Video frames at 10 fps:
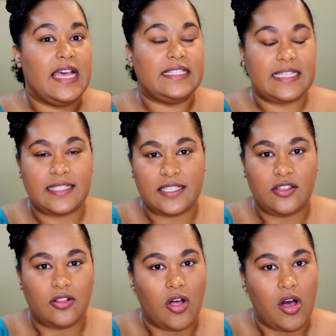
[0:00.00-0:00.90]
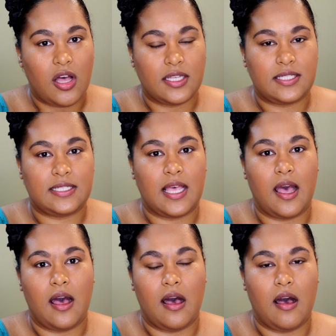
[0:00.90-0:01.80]
tinted gloss
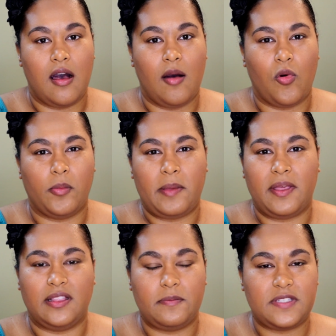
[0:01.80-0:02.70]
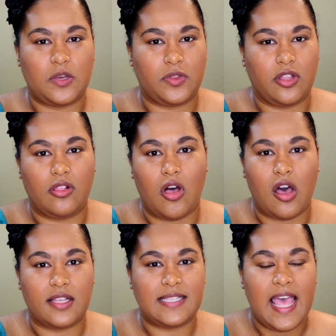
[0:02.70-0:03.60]
um, or maybe a lipstick with a
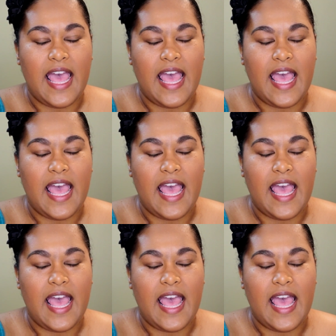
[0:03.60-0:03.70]
gloss.